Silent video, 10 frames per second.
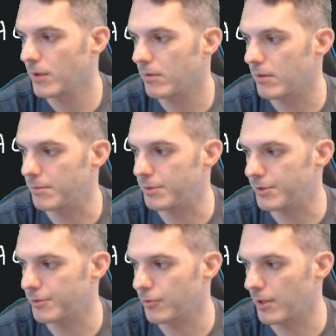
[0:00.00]
Let me
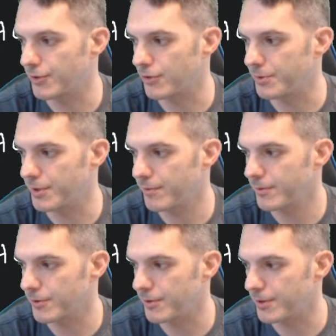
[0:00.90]
just draw this a little bit
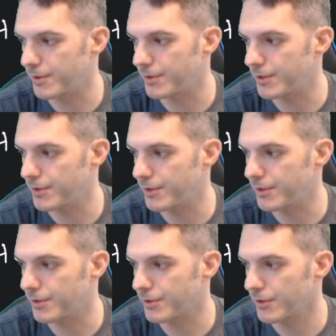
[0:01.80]
different so that it's easy to
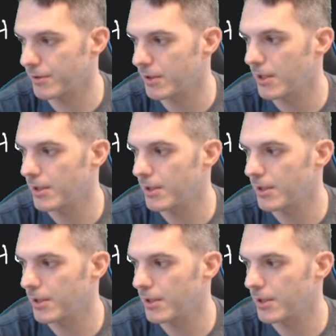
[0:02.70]
discern.